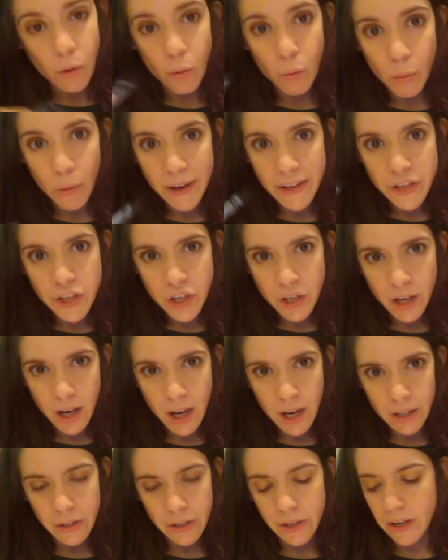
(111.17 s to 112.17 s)
which
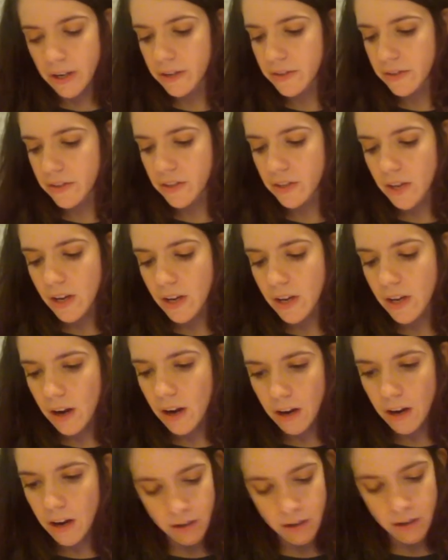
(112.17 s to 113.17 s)
colors
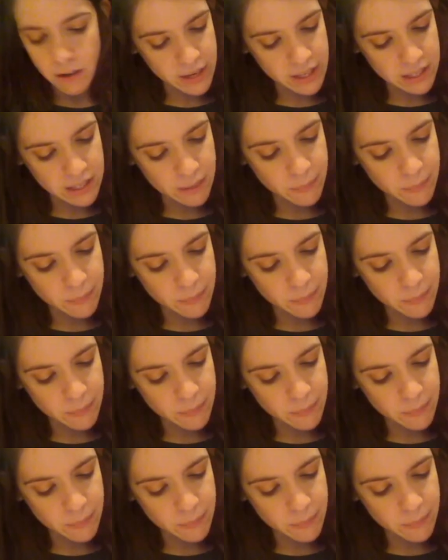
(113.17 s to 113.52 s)
are going